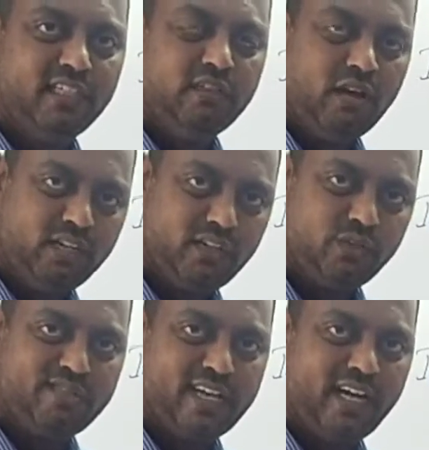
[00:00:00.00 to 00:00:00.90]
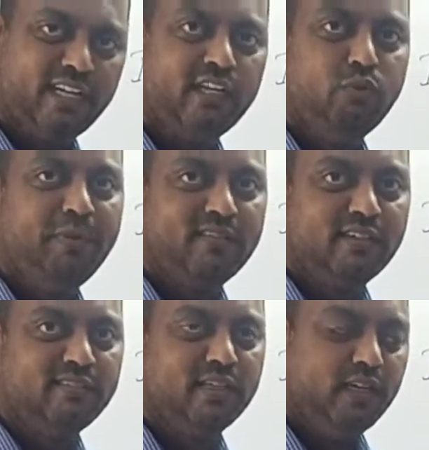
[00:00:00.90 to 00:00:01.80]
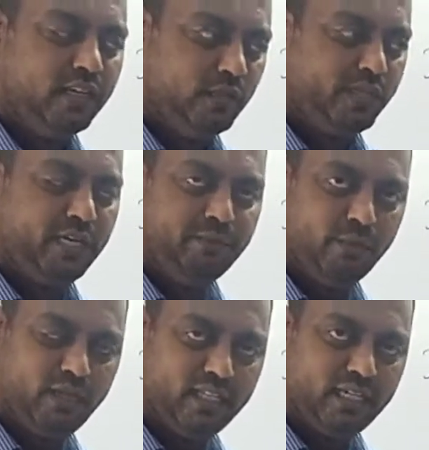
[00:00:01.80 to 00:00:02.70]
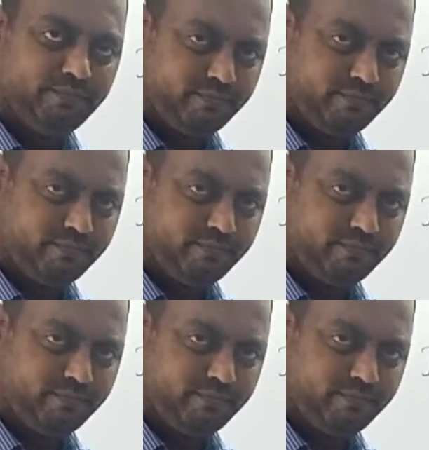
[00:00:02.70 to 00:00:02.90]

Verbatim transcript: in order to start a new business. You can import the